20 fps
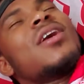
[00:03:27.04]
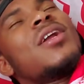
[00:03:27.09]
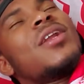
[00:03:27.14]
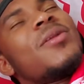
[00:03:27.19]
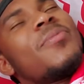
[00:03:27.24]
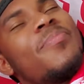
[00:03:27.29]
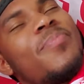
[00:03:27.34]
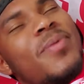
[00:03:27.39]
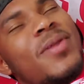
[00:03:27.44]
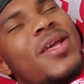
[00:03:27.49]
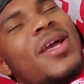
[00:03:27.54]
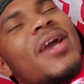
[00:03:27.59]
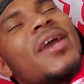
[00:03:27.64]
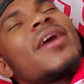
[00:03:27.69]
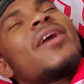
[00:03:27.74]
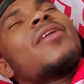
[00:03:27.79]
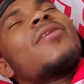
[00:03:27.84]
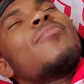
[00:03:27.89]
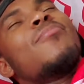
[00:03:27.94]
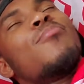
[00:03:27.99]
the player
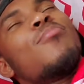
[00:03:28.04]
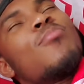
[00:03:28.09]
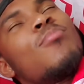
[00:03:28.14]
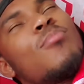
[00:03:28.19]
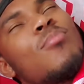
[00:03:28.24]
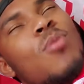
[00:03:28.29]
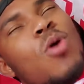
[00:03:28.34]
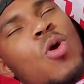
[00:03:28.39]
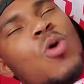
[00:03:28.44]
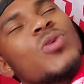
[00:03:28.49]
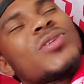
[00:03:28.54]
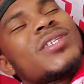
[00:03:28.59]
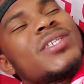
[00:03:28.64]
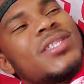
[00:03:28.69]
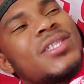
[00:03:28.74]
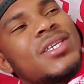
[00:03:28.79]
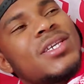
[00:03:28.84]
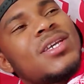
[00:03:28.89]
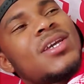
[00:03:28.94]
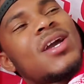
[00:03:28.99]
get the most
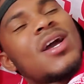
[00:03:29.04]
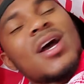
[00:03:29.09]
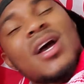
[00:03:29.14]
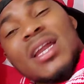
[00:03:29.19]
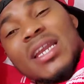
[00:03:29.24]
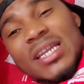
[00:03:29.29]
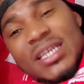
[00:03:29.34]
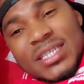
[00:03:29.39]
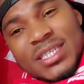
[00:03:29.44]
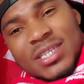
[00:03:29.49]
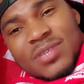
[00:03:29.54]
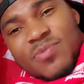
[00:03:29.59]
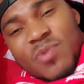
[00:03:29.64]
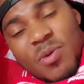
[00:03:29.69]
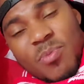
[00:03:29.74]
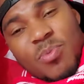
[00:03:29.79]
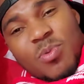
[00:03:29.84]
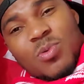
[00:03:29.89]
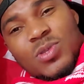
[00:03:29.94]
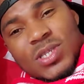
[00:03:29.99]
stick on this
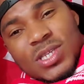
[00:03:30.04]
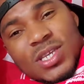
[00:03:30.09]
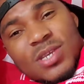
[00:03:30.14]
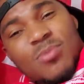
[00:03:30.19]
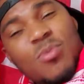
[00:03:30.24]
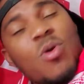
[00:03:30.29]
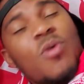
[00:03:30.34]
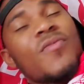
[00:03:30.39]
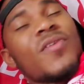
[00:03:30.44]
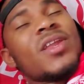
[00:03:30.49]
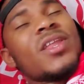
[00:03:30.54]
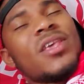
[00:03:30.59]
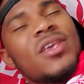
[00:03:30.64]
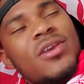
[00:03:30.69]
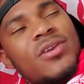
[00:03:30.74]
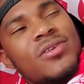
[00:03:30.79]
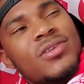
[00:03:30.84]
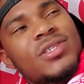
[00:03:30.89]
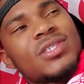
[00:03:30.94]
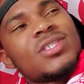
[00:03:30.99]
Liverpool team over the
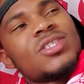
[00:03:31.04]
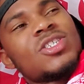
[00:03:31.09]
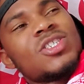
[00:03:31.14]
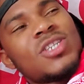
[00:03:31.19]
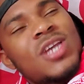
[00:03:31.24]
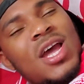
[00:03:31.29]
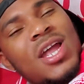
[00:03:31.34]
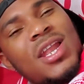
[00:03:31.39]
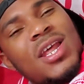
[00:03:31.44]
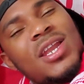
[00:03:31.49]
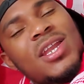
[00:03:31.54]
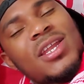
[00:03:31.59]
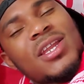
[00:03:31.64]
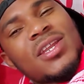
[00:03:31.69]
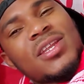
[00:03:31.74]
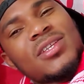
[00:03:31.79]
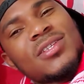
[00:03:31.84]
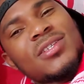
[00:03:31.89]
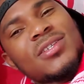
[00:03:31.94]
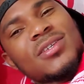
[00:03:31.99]
years. Jordan
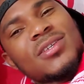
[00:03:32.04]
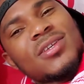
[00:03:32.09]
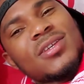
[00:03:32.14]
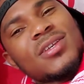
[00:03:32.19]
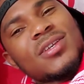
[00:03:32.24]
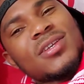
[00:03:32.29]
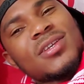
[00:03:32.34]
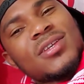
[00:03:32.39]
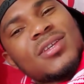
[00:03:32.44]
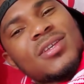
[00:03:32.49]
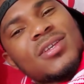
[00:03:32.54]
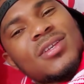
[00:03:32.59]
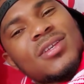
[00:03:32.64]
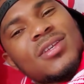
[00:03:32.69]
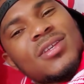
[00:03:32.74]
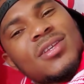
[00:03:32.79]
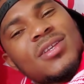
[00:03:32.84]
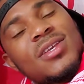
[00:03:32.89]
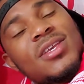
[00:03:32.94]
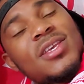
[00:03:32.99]
Henderson.
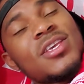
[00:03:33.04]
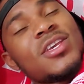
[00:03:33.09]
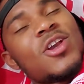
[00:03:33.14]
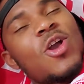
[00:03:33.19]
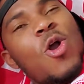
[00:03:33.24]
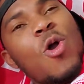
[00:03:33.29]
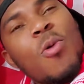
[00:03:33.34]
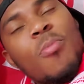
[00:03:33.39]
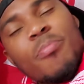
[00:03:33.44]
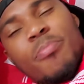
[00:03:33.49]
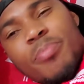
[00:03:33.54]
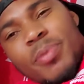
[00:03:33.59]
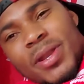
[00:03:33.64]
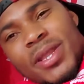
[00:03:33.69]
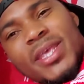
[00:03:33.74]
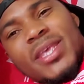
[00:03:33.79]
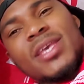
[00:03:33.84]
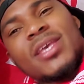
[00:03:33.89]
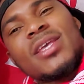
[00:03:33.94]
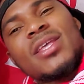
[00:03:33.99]
He
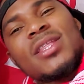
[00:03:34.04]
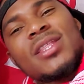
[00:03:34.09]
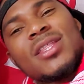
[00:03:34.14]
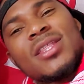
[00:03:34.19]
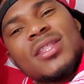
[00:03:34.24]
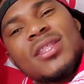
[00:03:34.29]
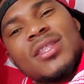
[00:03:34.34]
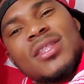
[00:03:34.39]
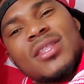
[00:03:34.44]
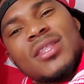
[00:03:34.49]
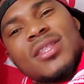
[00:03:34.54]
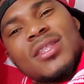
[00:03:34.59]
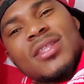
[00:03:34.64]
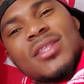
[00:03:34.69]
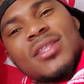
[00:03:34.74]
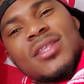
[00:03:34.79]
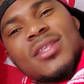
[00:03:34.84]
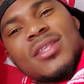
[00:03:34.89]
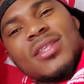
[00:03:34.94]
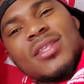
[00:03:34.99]
complete
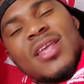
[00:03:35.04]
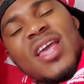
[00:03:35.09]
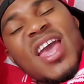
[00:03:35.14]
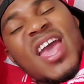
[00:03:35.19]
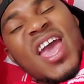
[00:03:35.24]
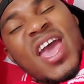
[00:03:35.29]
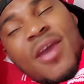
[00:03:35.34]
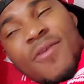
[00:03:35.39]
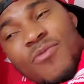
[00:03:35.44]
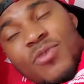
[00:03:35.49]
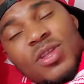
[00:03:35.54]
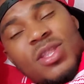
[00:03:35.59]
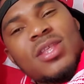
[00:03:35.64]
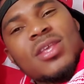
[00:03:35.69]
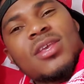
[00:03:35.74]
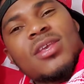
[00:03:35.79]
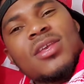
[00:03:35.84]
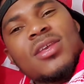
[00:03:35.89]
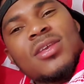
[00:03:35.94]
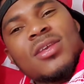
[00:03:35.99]
everything.